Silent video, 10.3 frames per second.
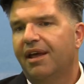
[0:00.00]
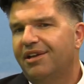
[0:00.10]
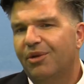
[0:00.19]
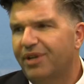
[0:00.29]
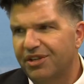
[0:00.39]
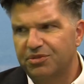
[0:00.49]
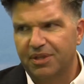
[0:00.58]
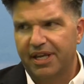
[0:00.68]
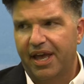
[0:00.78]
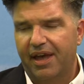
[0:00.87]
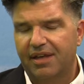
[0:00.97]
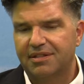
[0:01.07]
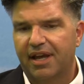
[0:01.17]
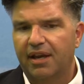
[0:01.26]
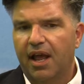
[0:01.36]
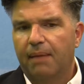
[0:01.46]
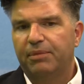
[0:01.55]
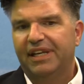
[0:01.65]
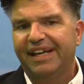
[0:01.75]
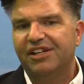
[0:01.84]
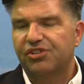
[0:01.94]
No one else really has that. But
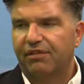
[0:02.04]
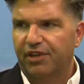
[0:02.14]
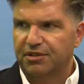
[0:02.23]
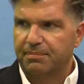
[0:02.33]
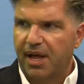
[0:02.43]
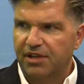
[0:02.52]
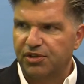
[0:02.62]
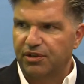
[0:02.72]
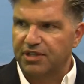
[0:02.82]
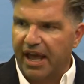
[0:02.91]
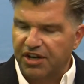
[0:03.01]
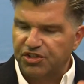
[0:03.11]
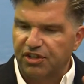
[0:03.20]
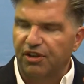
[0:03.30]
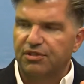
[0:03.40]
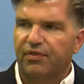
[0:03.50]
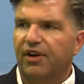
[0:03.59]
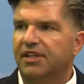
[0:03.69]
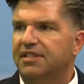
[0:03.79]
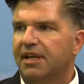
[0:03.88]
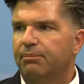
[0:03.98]
each of those modules actually goes very
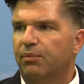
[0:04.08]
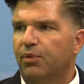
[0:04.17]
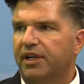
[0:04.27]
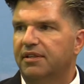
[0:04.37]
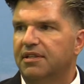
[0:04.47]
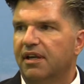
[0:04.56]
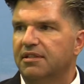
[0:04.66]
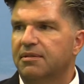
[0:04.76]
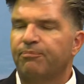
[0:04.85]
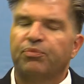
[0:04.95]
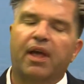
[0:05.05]
deep in what it does.